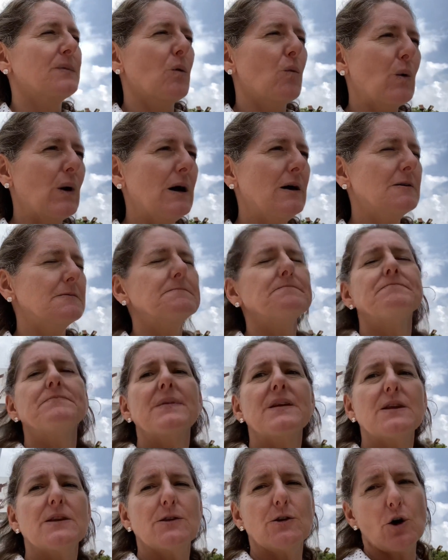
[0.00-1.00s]
Well,
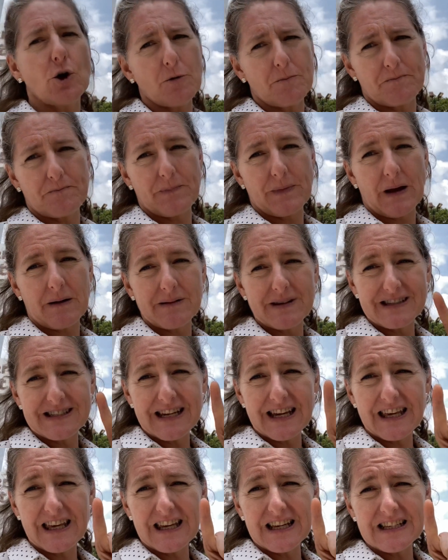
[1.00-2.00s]
nope. I'm going to
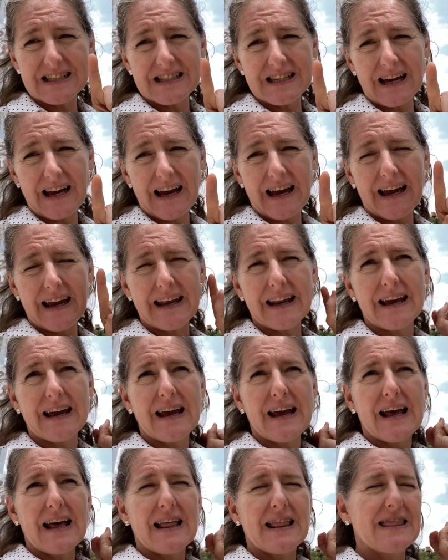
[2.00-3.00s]
take you inside
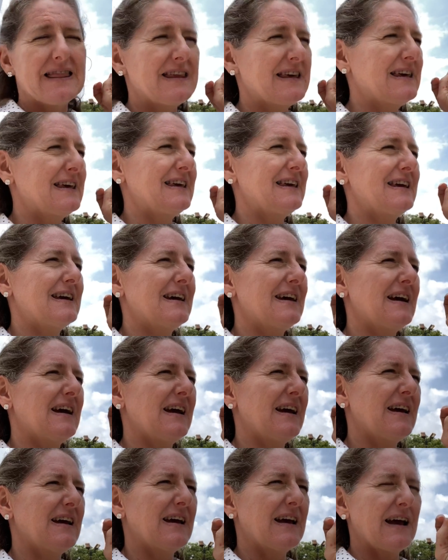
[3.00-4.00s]
the
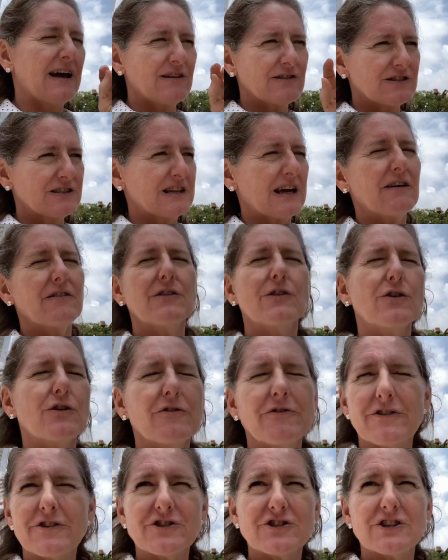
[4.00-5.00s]
El Salvador
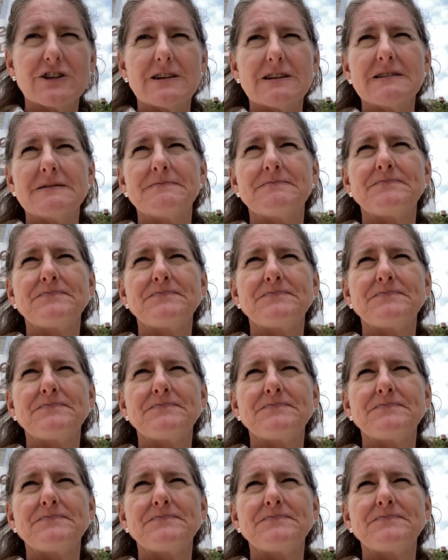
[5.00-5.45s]
version